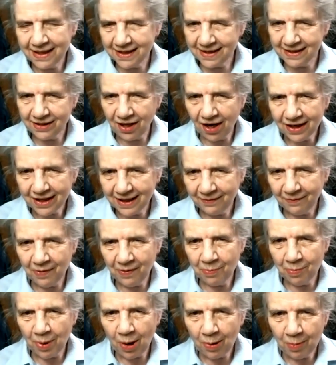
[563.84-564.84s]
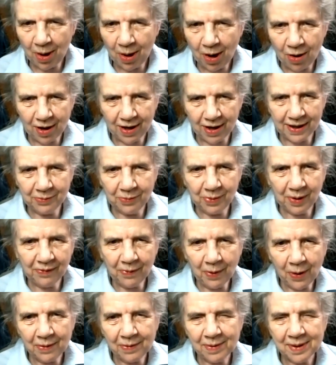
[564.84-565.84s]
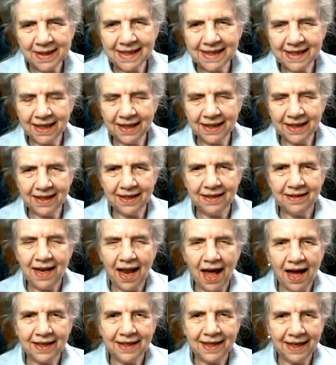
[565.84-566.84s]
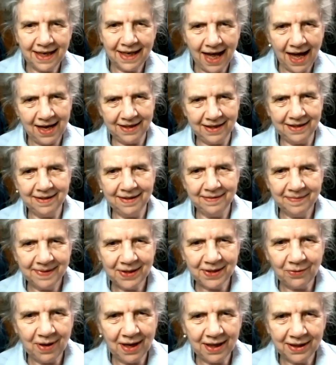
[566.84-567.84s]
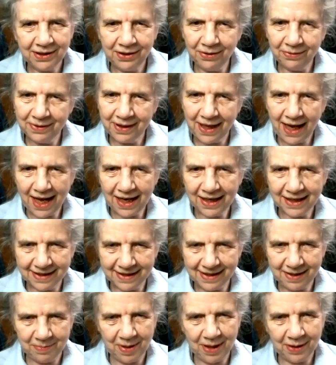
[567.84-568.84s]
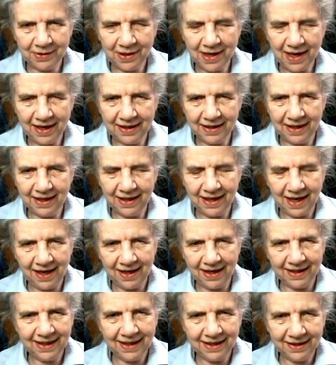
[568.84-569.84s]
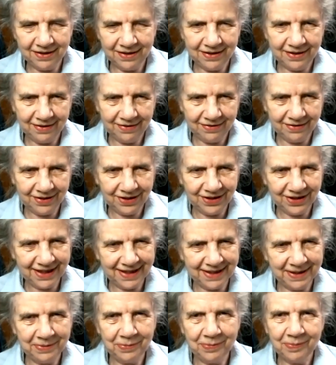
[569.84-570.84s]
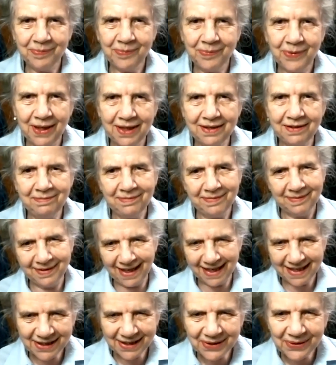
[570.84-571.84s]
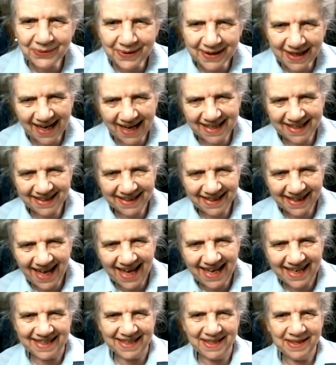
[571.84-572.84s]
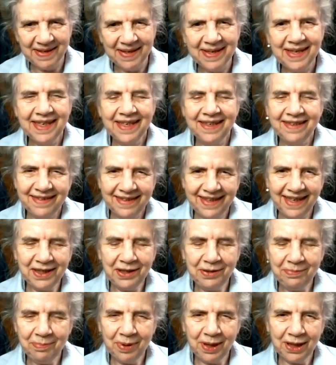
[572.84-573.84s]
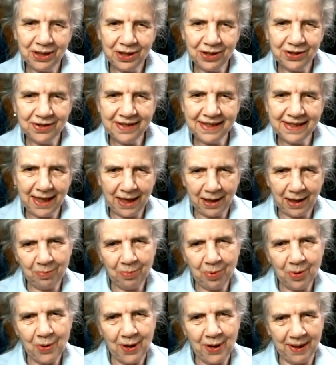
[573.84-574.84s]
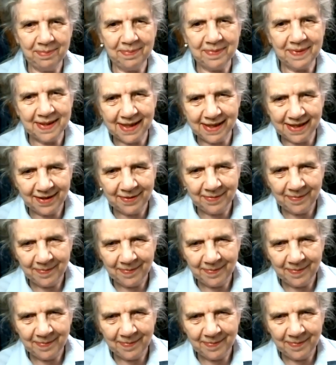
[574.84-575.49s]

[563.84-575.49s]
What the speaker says: started with Bob Hart. We've always did 9 and 9. So I told Alice about 9 and 9, and she said, well, let's do 10 and 10. 10 pictures, 10 poems.